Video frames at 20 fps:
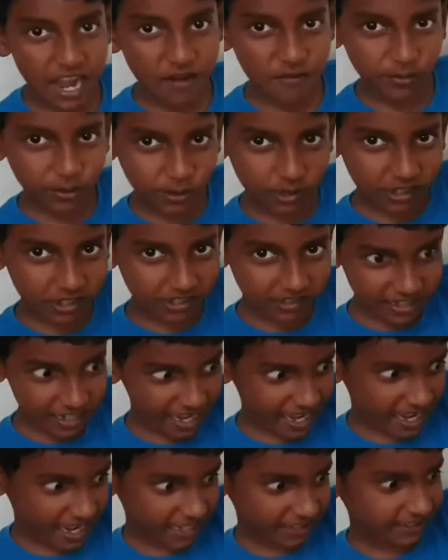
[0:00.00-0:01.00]
Now I'm gonna
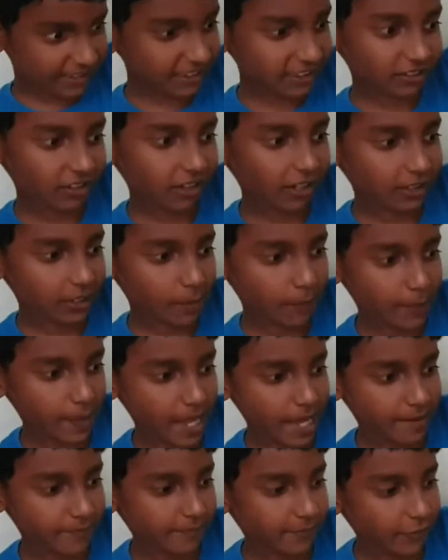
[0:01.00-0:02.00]
add the toilet
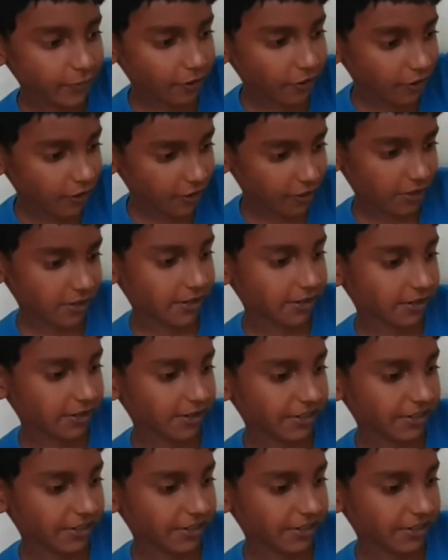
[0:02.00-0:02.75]
paper.